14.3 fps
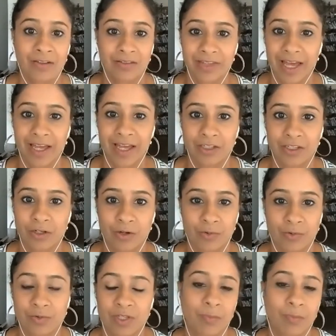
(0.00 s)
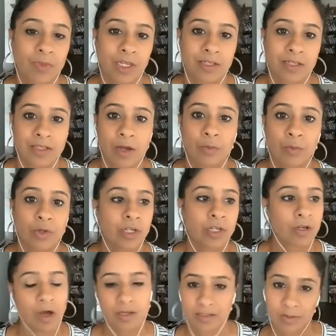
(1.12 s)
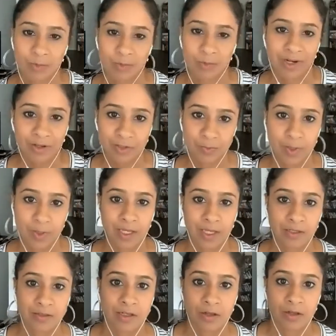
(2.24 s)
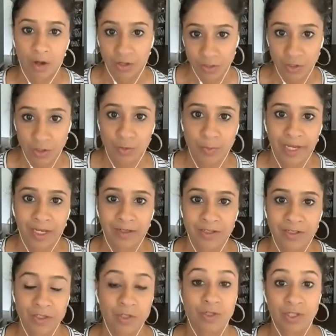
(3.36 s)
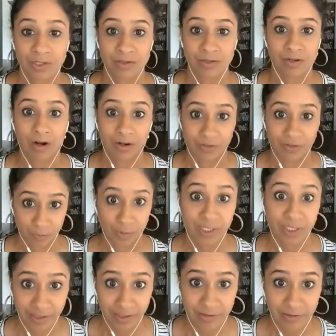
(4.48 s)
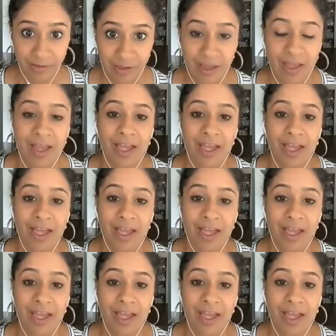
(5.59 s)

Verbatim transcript: that you know some things that wouldn't cause someone else pain can cause you pain because you just are depleted mm-hmm.